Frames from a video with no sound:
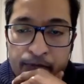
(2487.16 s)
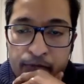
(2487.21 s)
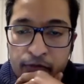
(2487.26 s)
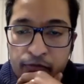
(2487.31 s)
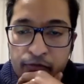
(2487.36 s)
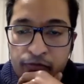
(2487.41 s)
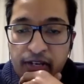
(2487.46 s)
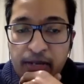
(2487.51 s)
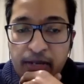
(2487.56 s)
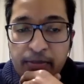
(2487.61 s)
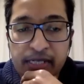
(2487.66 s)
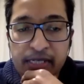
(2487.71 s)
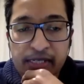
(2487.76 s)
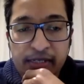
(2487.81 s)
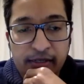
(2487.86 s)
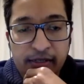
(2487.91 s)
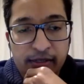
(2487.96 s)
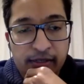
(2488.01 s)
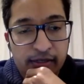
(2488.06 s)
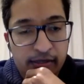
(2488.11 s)

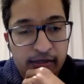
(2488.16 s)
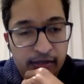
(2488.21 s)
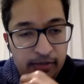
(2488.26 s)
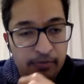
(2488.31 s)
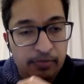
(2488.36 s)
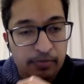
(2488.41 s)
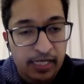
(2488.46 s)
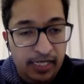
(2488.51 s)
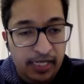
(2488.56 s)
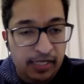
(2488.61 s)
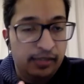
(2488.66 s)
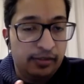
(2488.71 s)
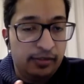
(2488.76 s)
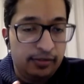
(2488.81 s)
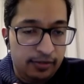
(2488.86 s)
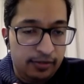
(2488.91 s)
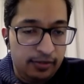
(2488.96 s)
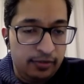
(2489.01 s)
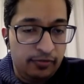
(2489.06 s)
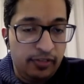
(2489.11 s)
feminine
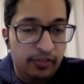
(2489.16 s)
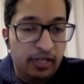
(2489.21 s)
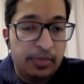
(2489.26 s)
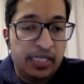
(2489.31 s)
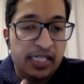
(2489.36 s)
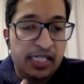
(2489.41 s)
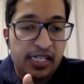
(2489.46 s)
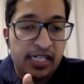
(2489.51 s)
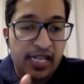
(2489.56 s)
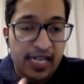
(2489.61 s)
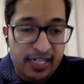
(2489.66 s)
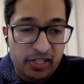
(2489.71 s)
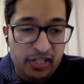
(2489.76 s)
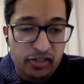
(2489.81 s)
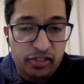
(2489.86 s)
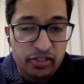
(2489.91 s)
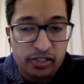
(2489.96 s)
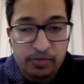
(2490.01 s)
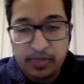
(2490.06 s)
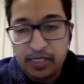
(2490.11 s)
planets, feminine
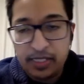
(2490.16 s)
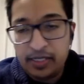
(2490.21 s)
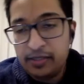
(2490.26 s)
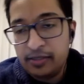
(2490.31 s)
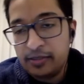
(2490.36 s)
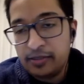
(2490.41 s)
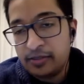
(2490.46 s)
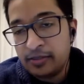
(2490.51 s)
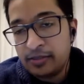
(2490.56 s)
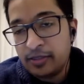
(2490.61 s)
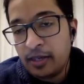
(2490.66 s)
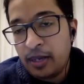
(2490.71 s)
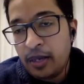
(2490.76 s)
energy planets.